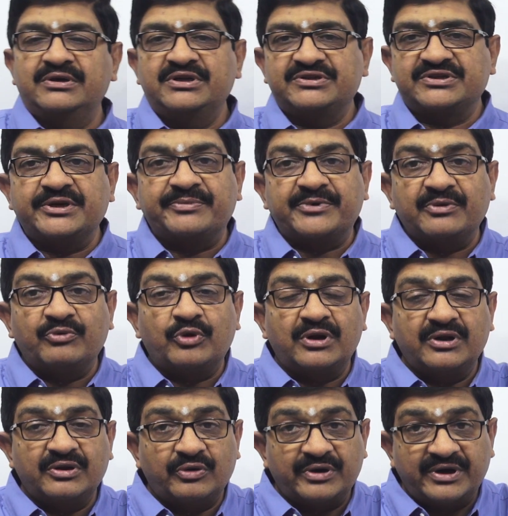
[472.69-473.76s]
descriptive
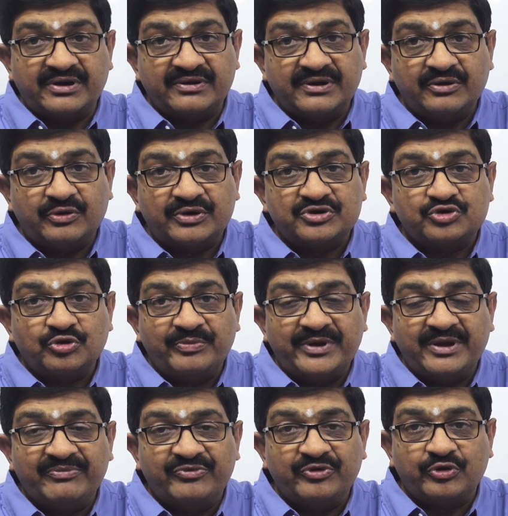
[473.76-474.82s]
or it should be
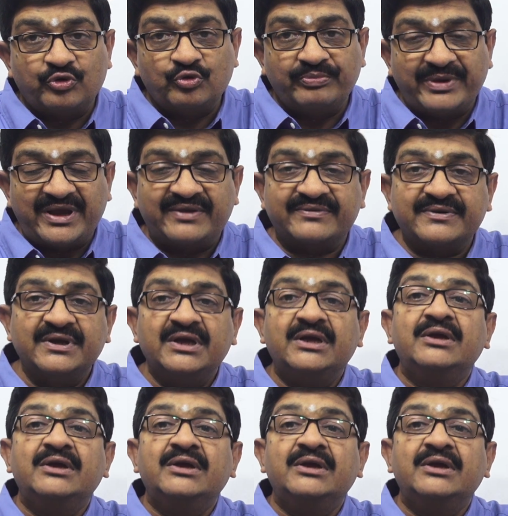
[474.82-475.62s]
MCQ based.